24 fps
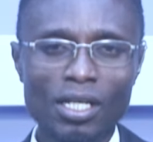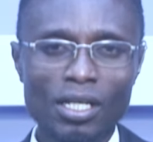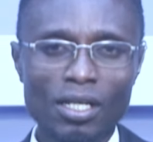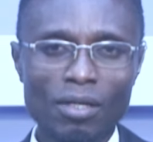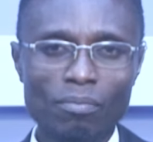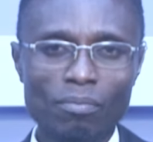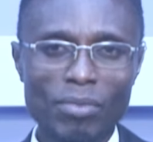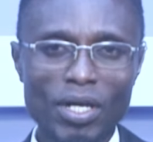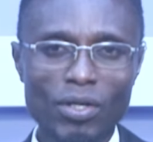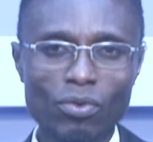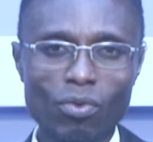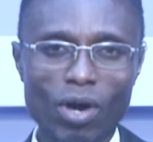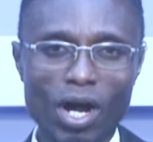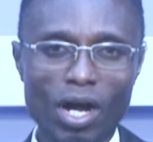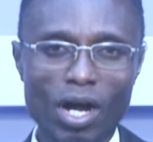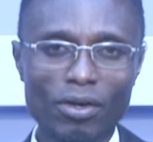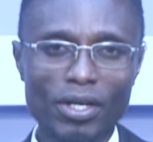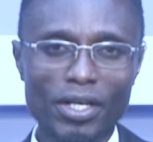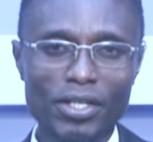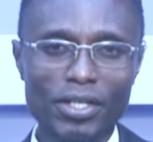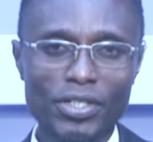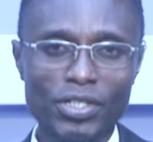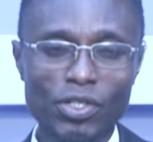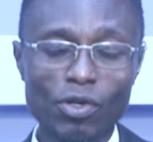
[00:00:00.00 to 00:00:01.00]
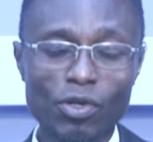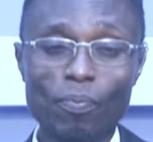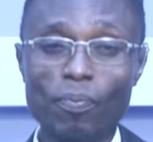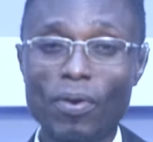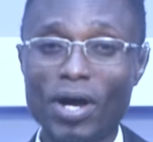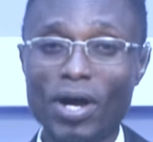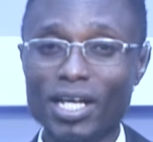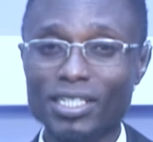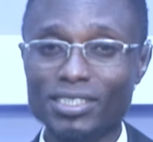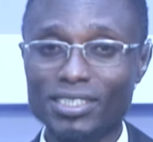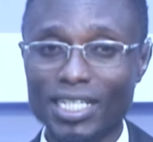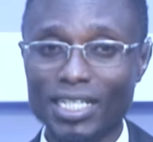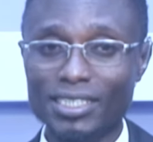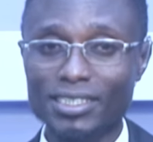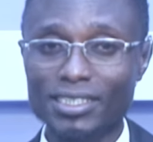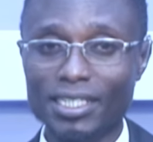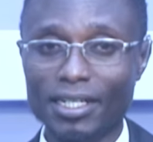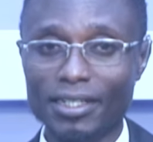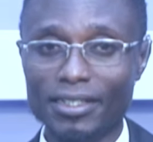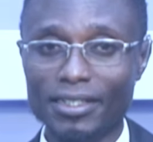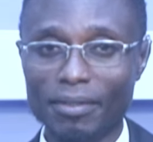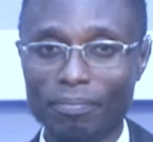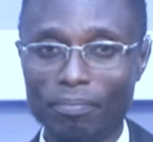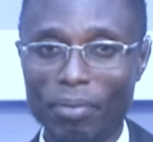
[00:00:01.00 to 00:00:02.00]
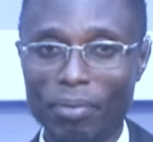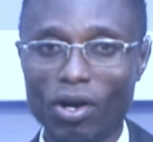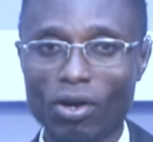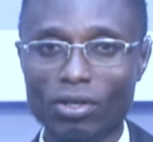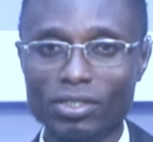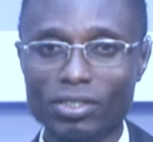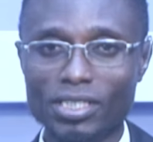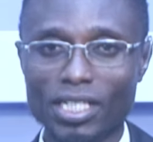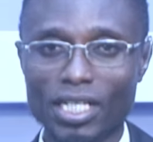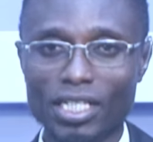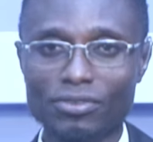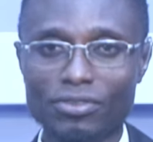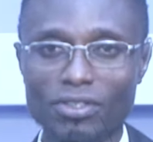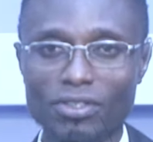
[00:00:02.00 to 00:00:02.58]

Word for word: Meanwhile, a new power sector report has